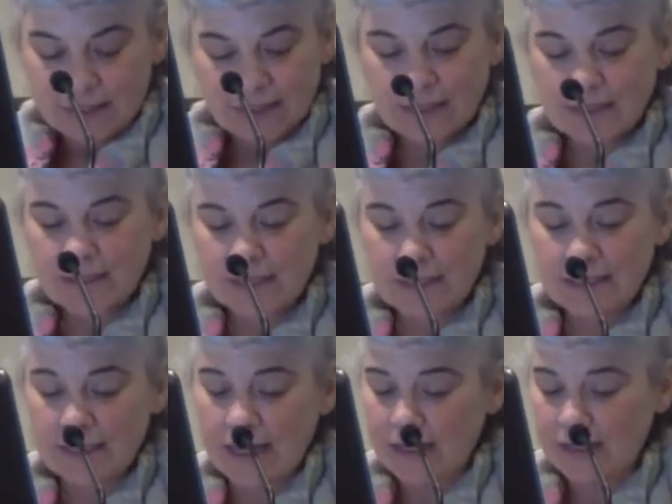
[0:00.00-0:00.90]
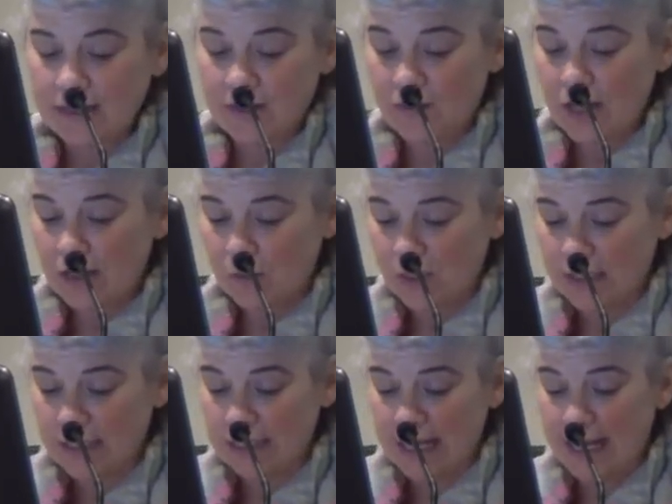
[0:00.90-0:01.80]
This is an exciting
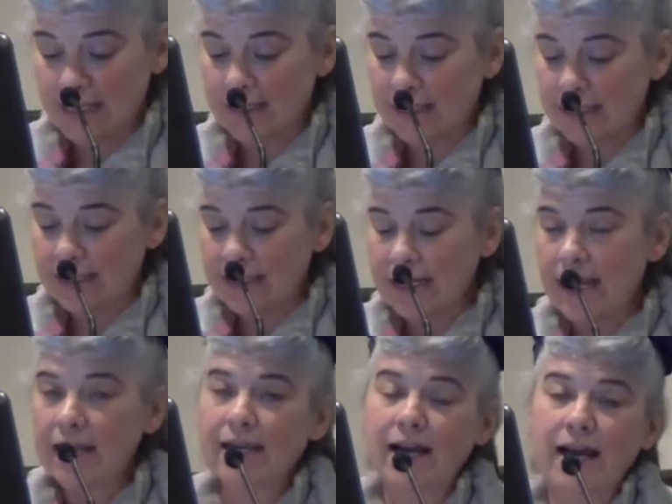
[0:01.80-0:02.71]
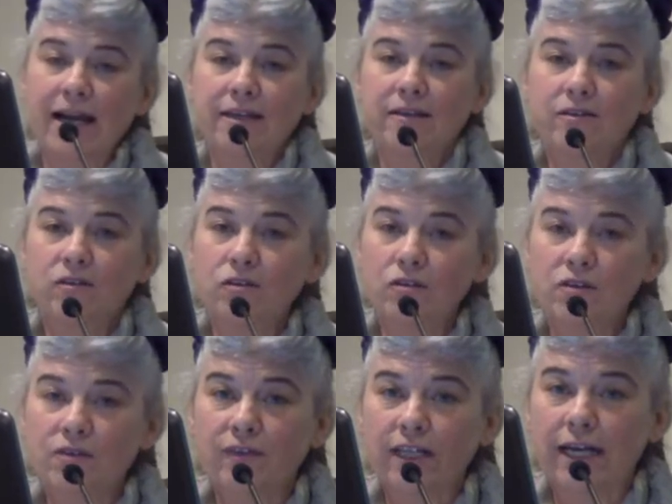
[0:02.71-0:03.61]
development, and as the DAI
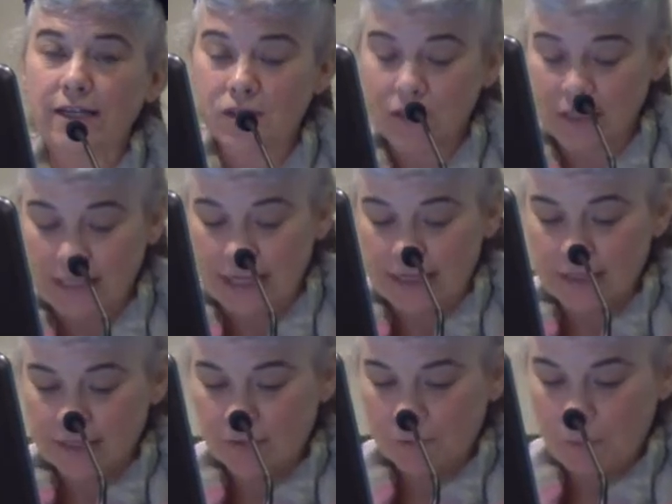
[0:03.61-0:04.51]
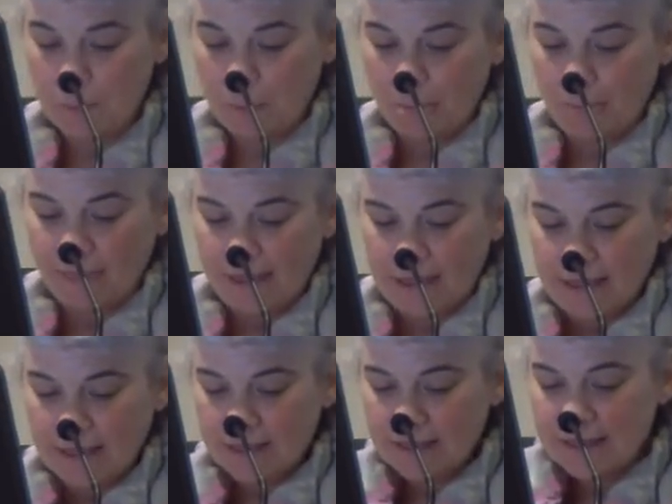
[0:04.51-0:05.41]
newsflash states,
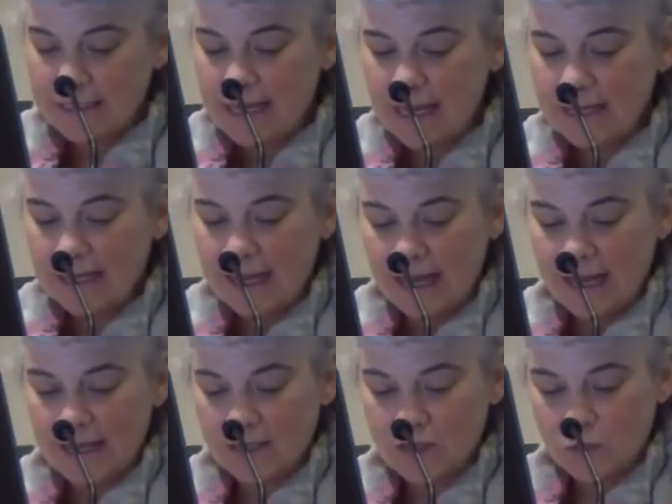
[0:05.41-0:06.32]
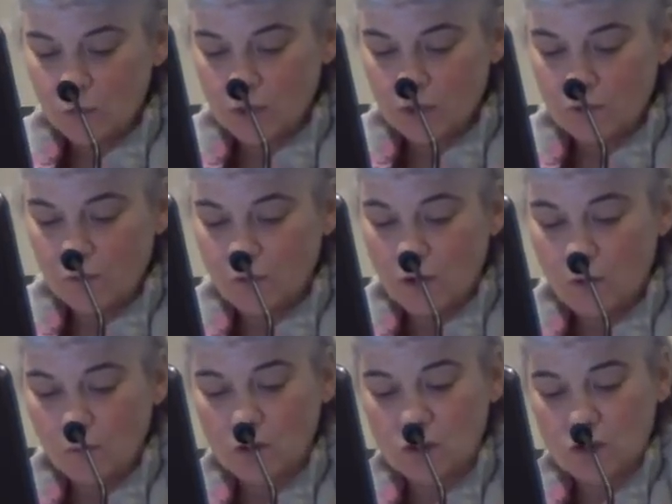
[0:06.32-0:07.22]
DAI has worked for
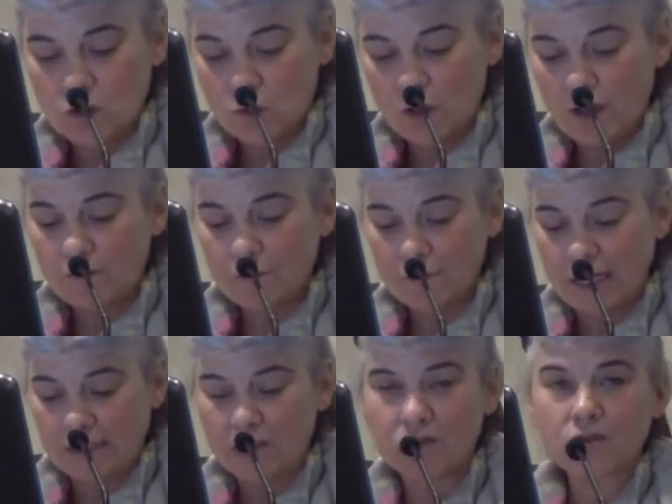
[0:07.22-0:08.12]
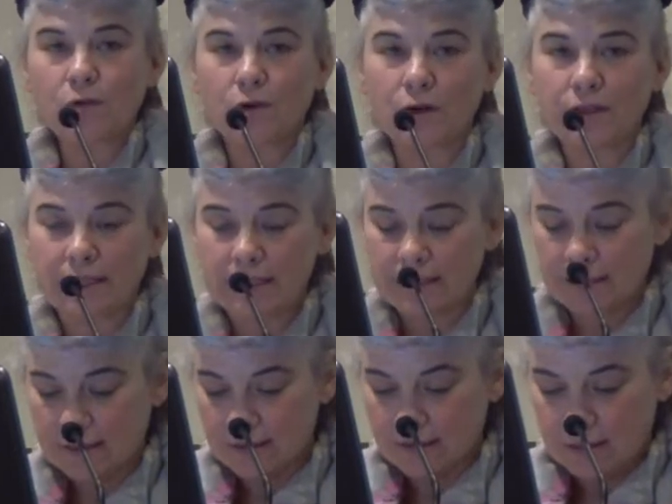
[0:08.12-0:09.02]
almost 12 months toward
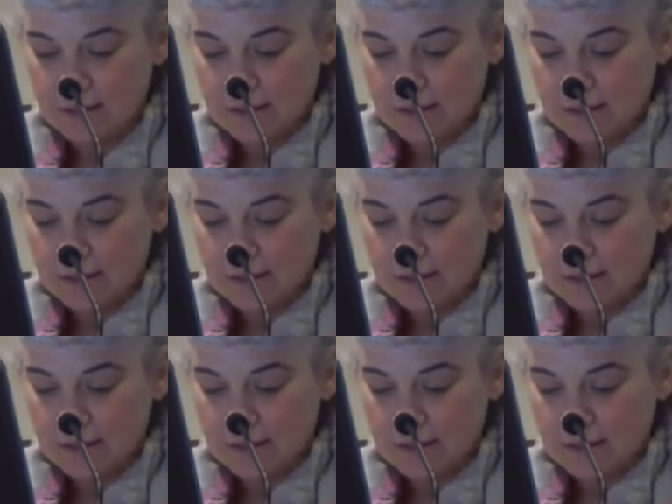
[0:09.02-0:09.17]
this,